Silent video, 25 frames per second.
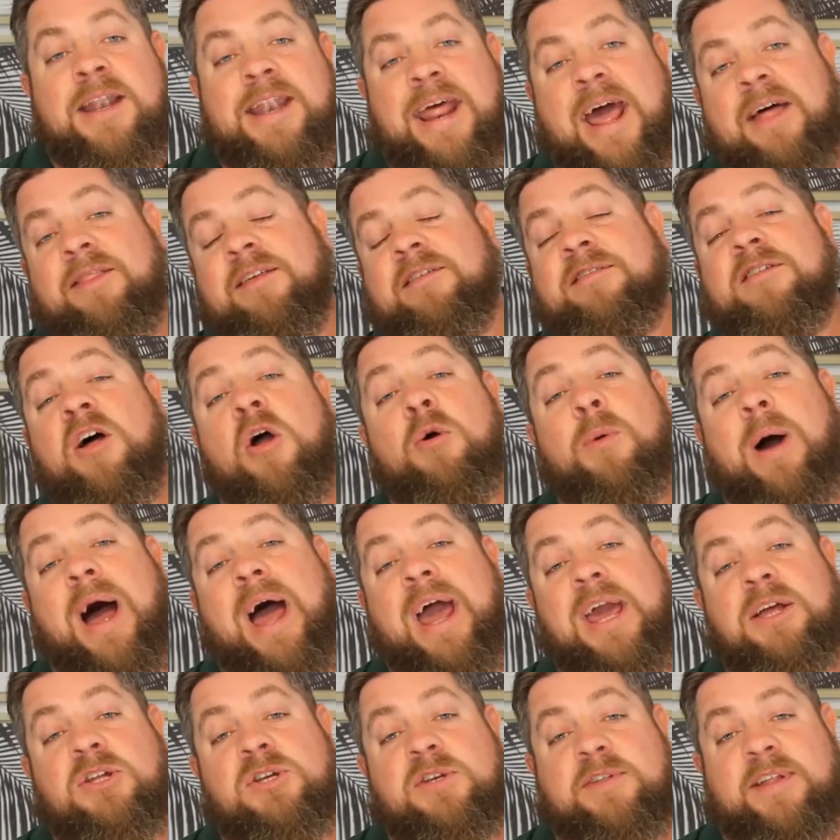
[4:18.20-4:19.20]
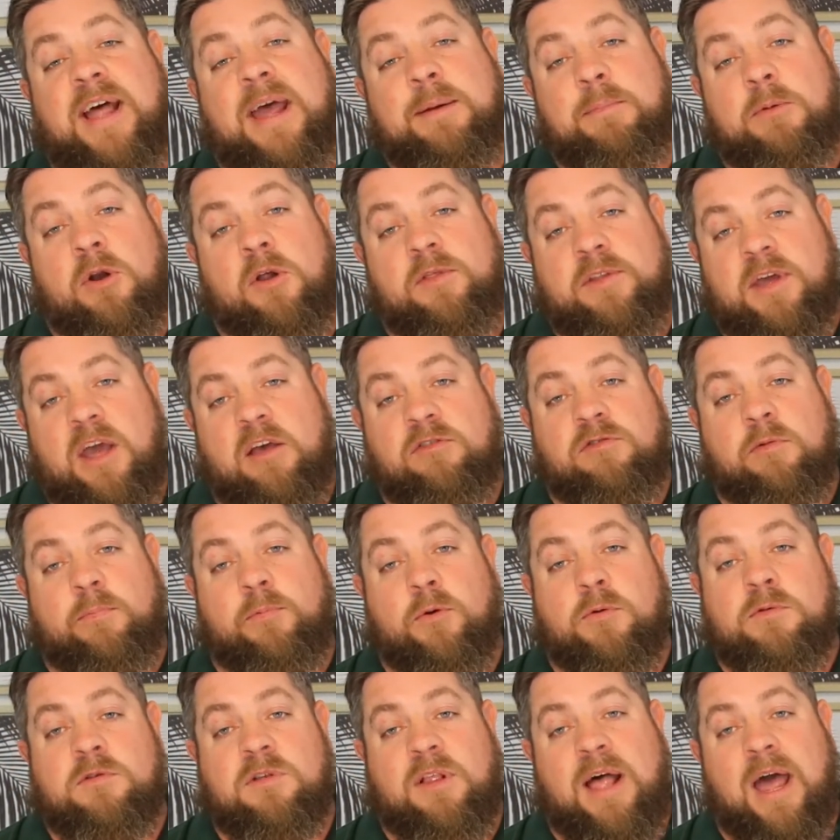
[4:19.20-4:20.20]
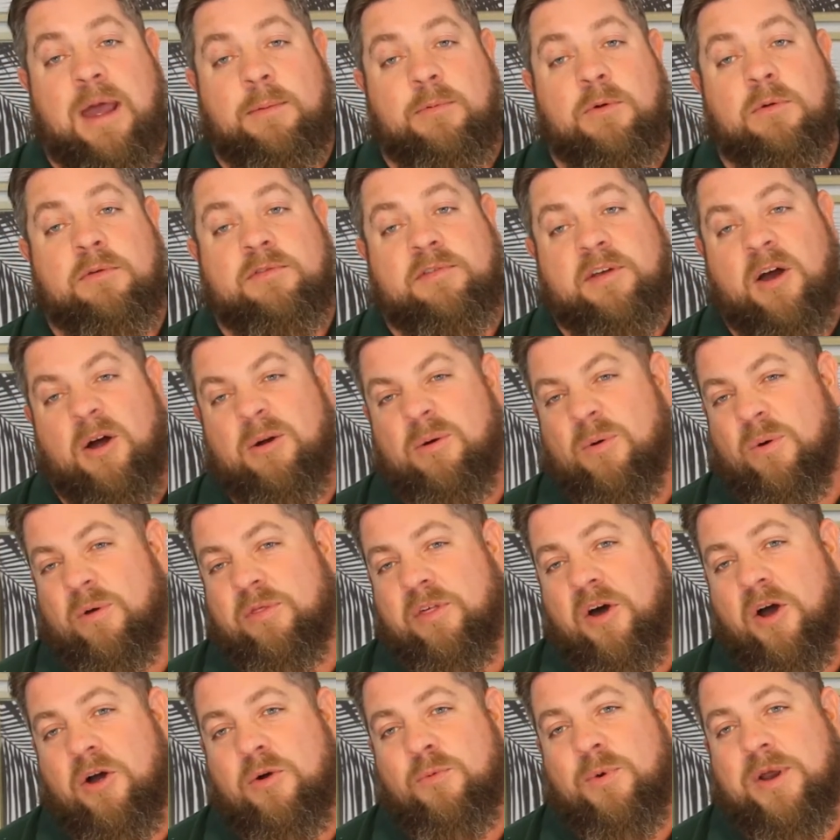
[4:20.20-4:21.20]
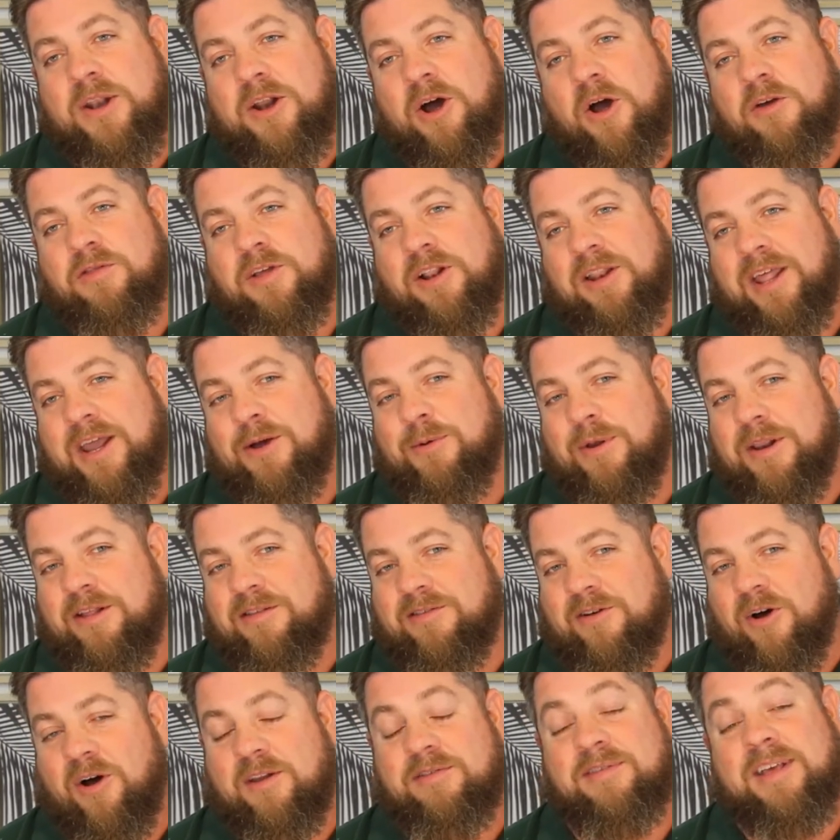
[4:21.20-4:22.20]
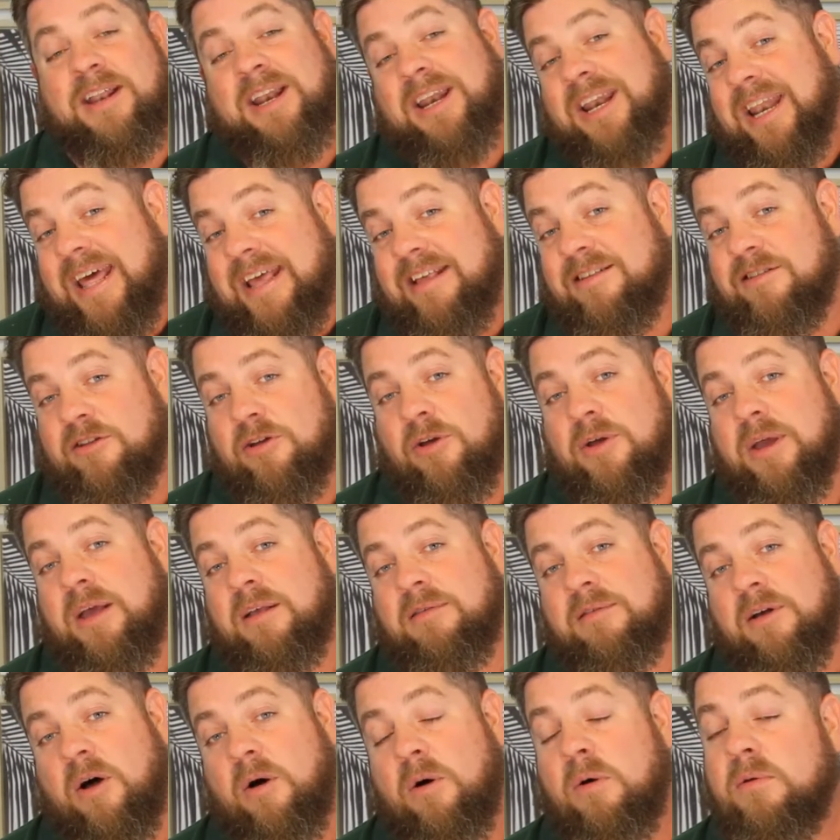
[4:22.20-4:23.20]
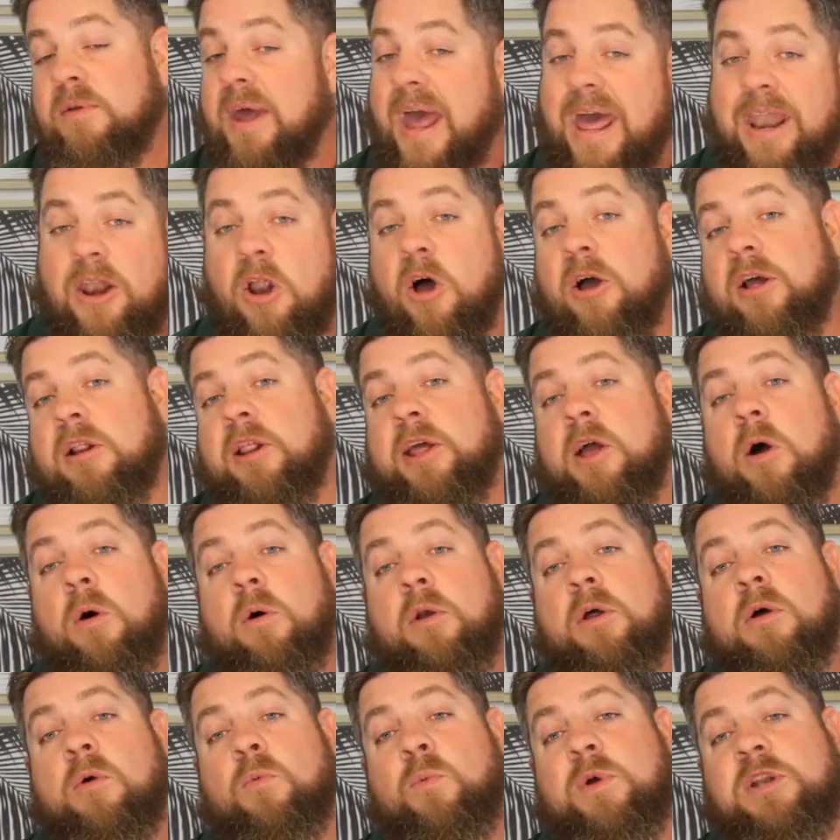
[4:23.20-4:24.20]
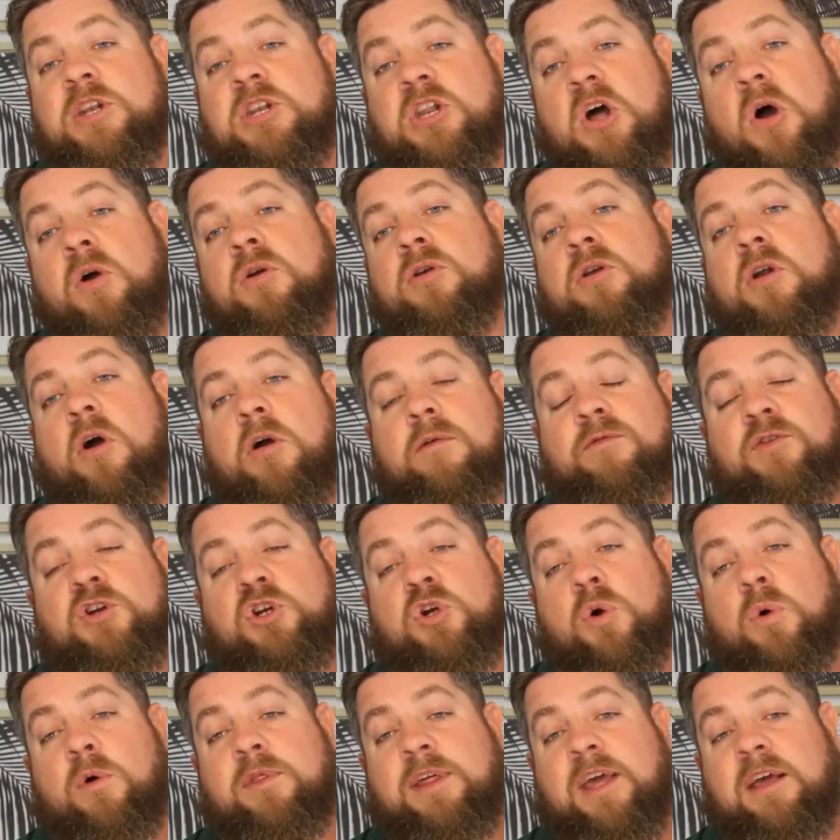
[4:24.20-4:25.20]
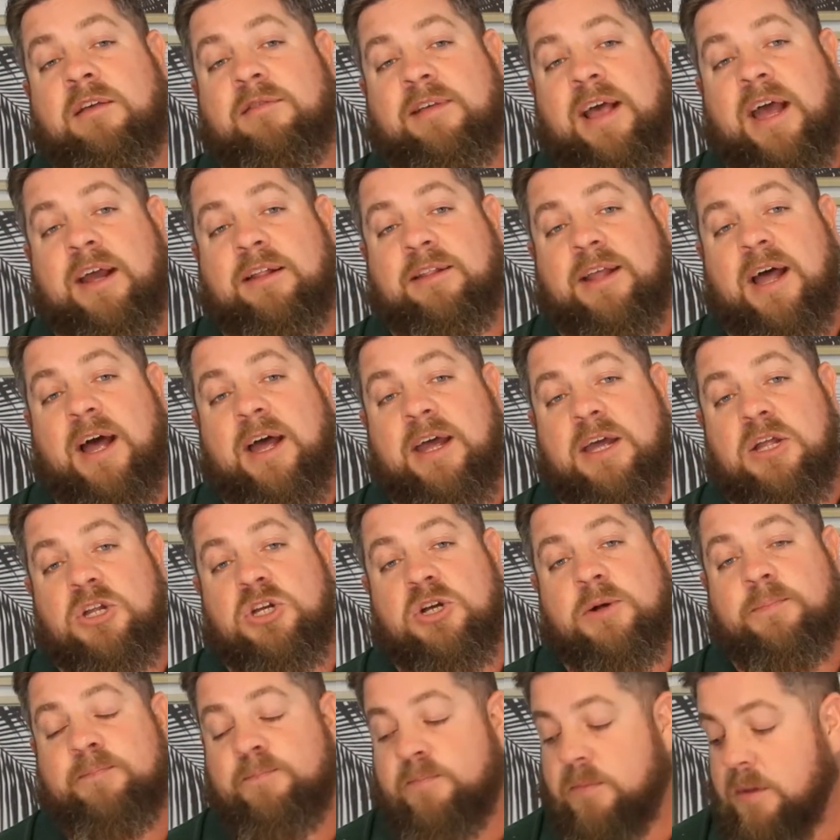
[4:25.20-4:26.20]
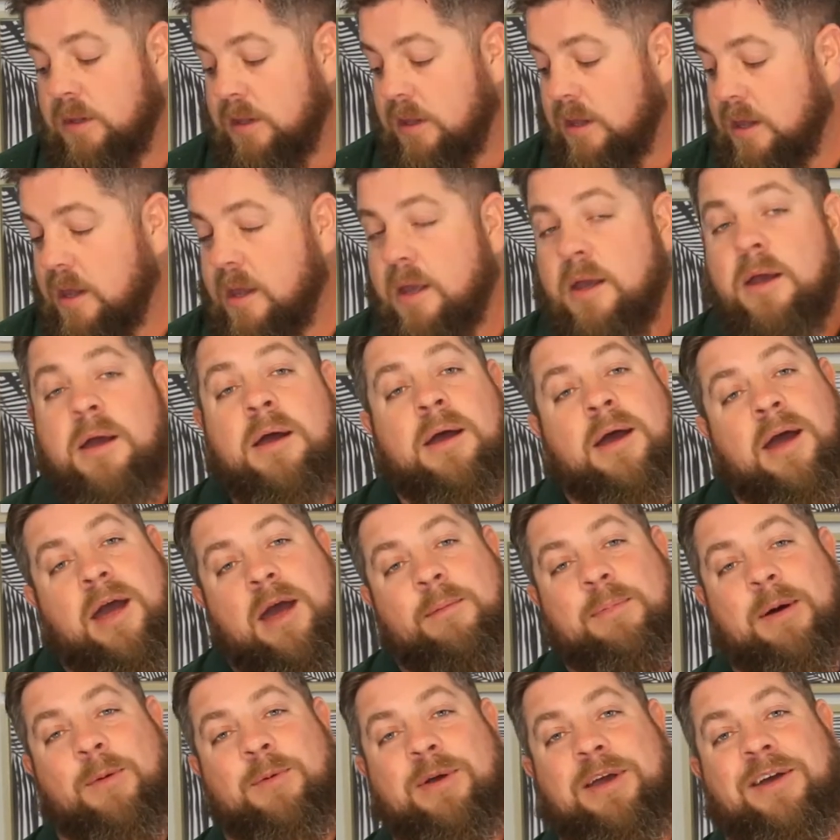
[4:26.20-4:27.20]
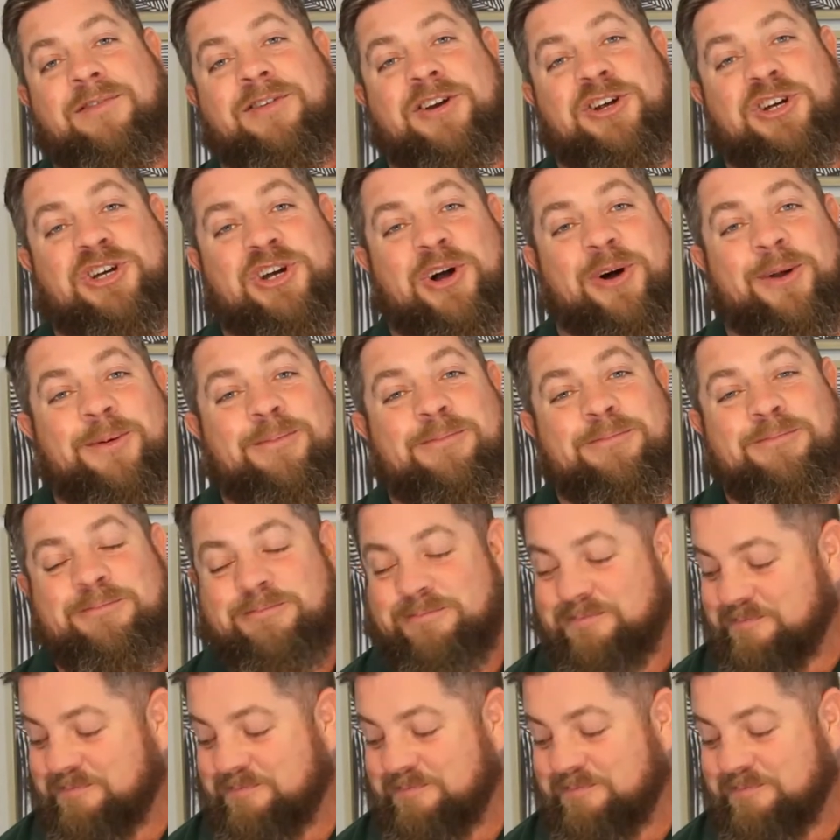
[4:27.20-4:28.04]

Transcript: Now, there's no age statement on the Ezra Brooks label, so although we know the liquid inside is at least 2 years old and likely older, we don't know for sure the exact age. How about we give it a shot?